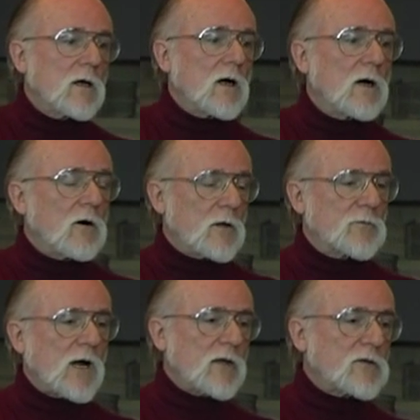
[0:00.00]
uh, on
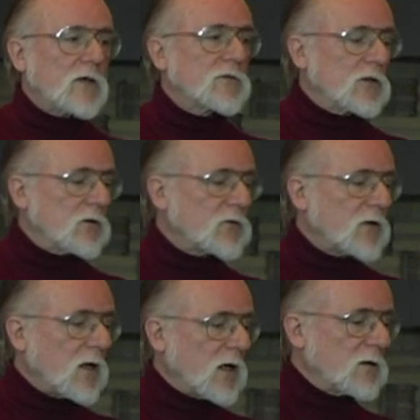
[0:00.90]
process use
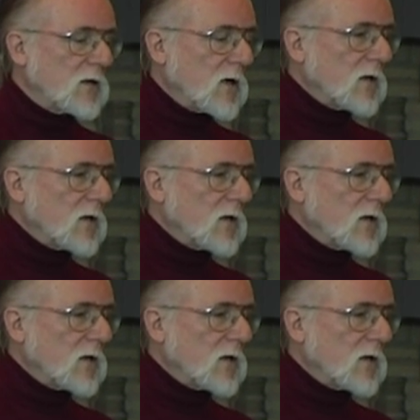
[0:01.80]
and